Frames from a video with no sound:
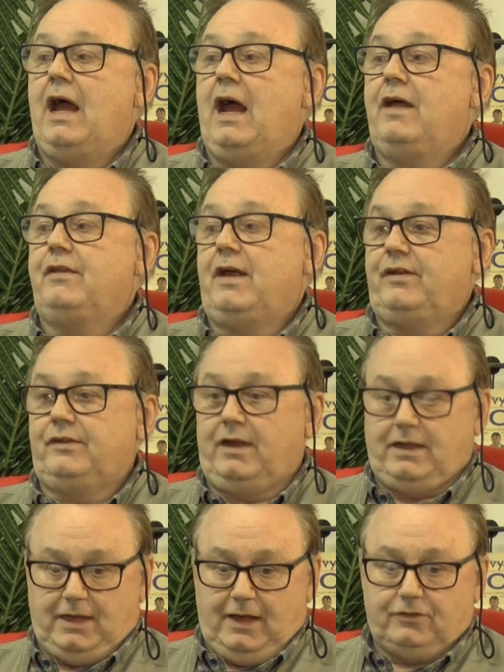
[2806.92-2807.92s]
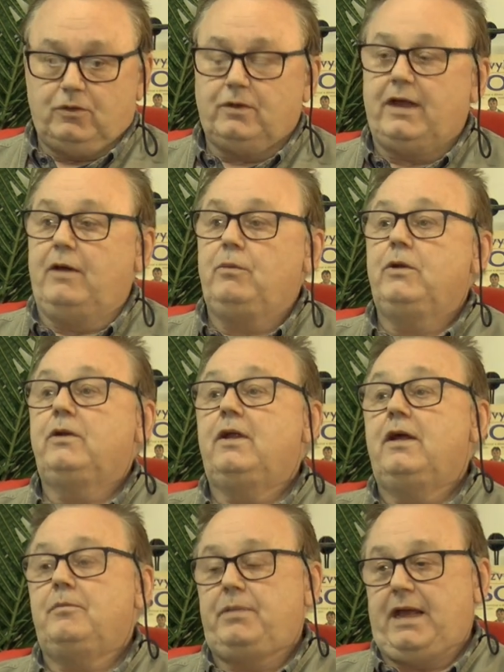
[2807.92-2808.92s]
And they say, yes, okay, we'll
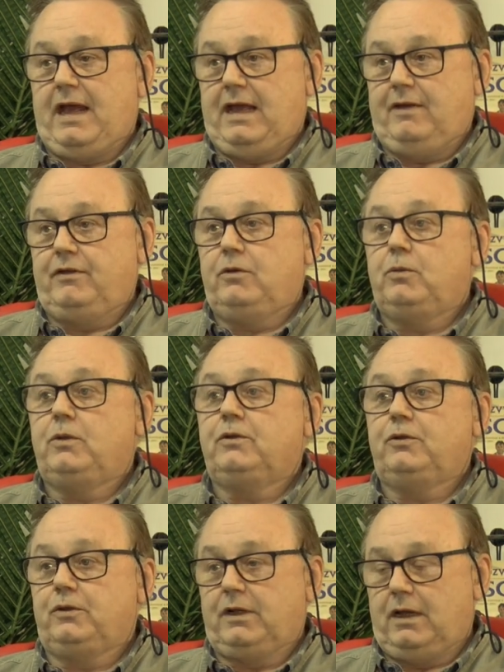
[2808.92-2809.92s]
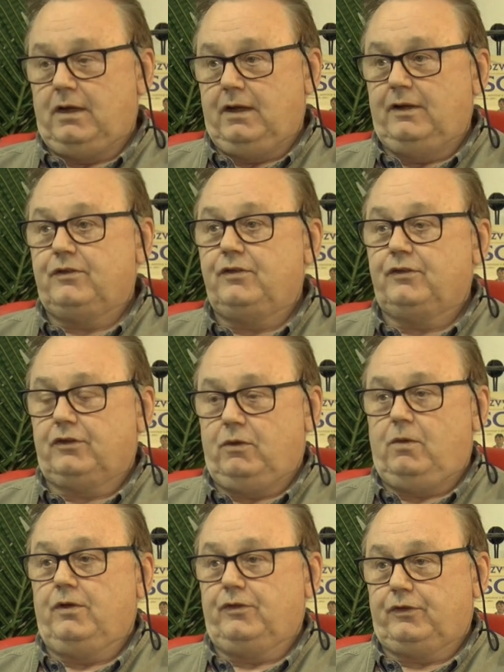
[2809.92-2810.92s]
learn behaviour, we'll do clients and so
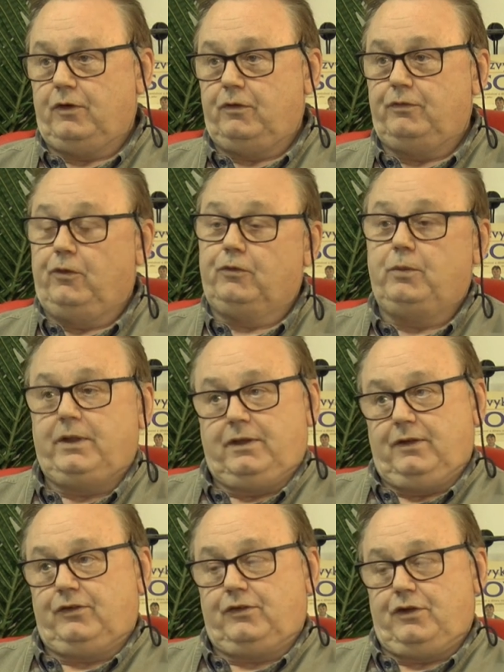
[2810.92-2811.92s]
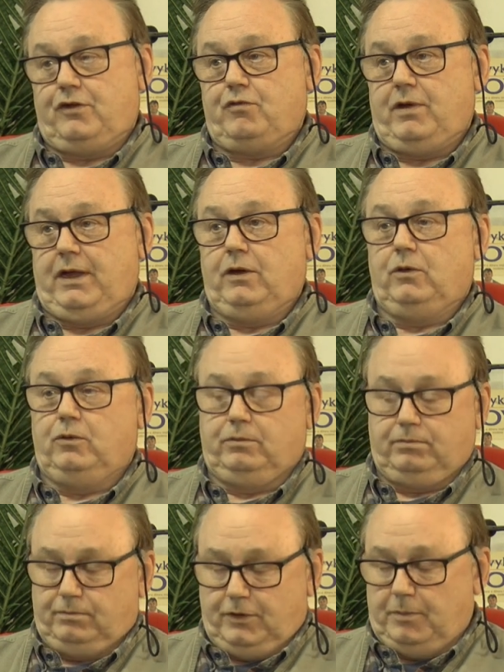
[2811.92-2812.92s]
on and so mm. forth with this degree or
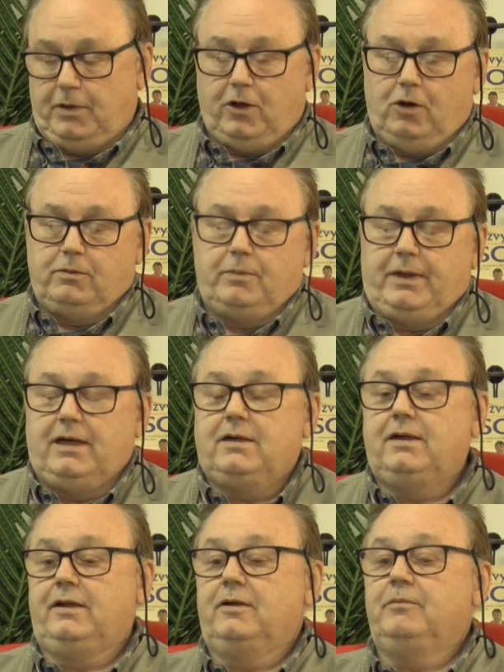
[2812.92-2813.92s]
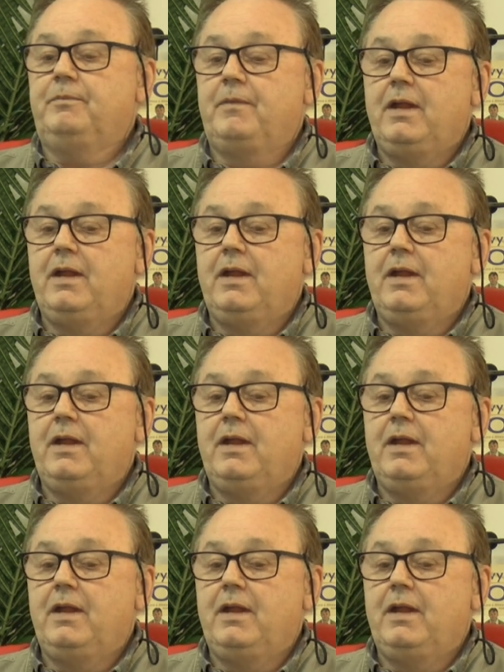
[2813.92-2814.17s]
diploma behind them.